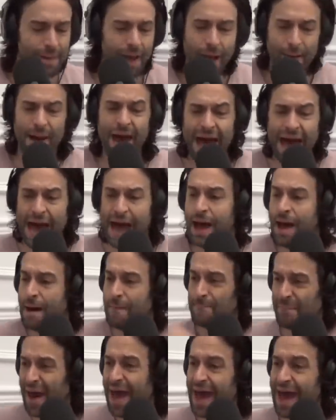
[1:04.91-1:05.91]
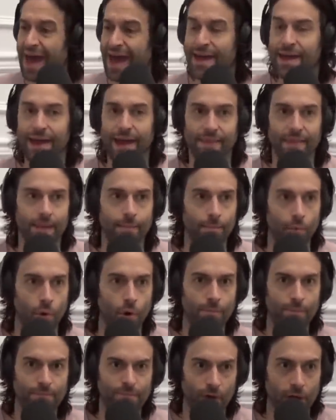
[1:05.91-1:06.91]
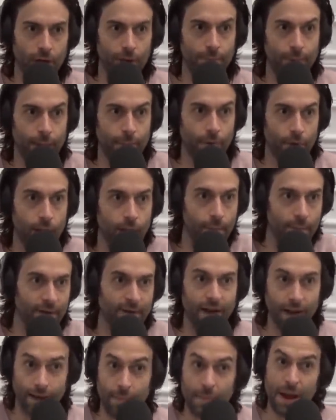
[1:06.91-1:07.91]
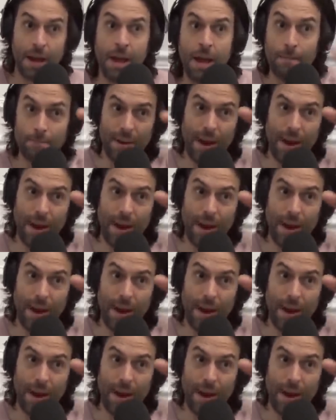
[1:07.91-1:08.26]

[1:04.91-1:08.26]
Bah, and then more fucking people come in. Come on.